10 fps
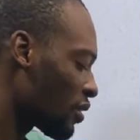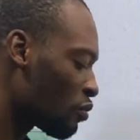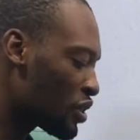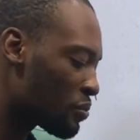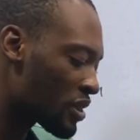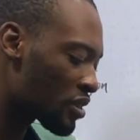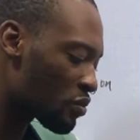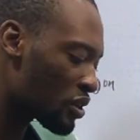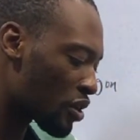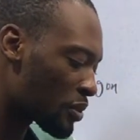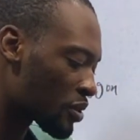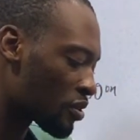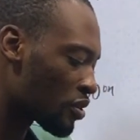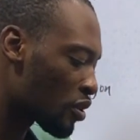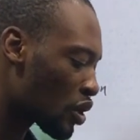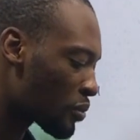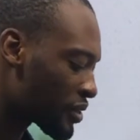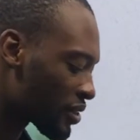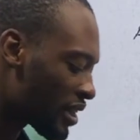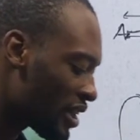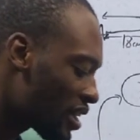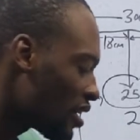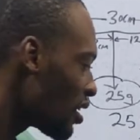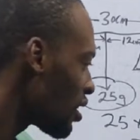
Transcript: which makes which option? Option A,